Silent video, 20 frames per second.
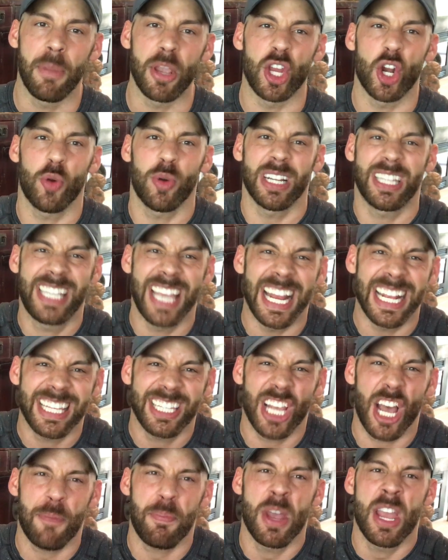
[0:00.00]
but you don't wanna
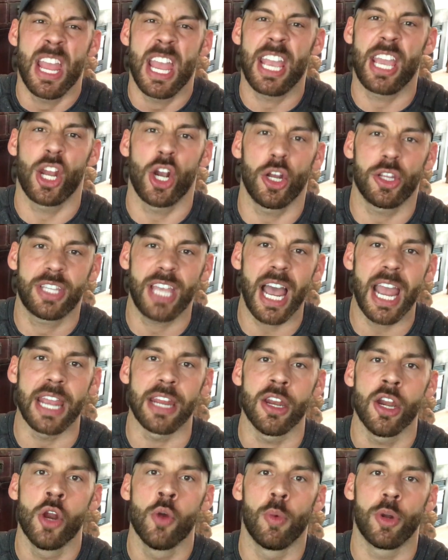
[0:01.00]
tense up and get all
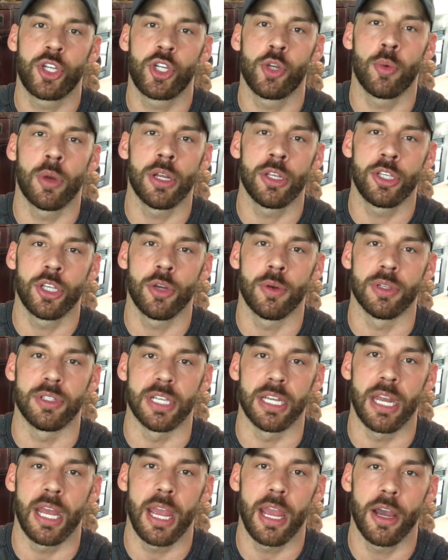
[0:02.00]
tight. What you wanna do is
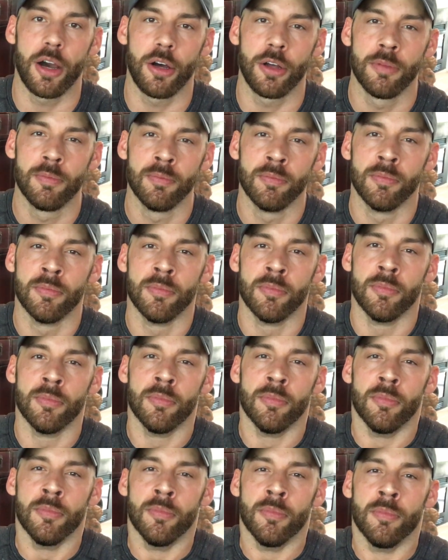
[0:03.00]
inhale,
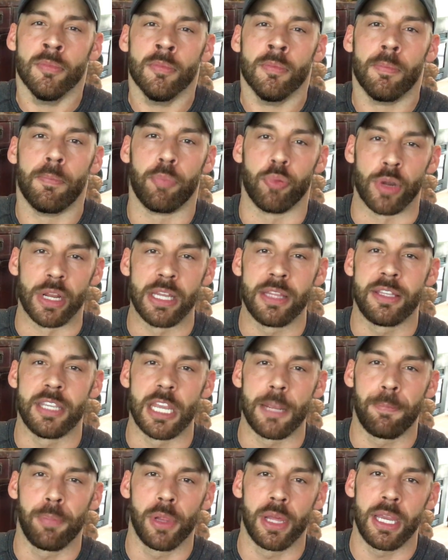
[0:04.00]
breathe
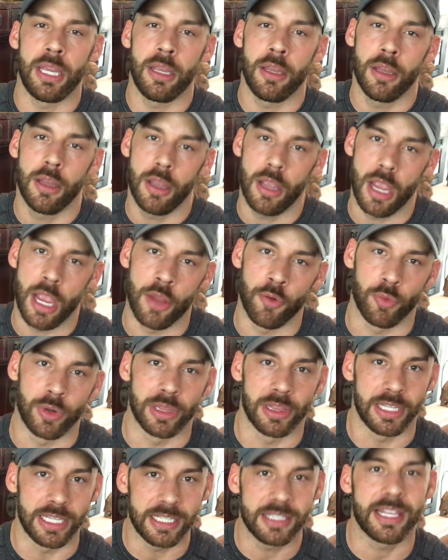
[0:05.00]
deeply, and
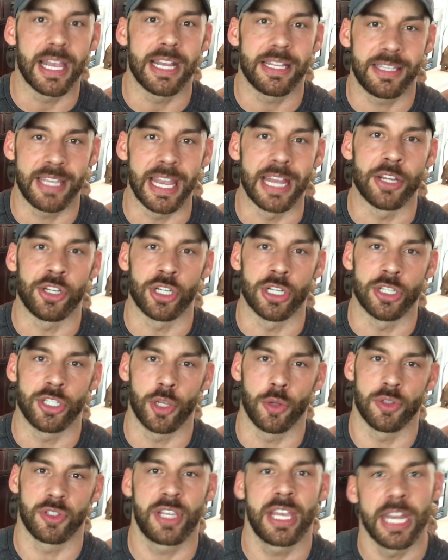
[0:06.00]
release that tension.
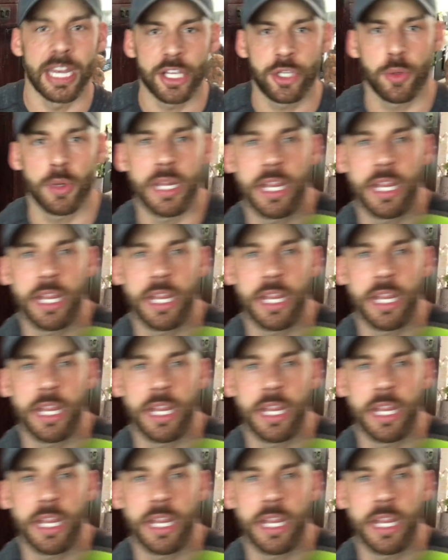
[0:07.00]
So let's get into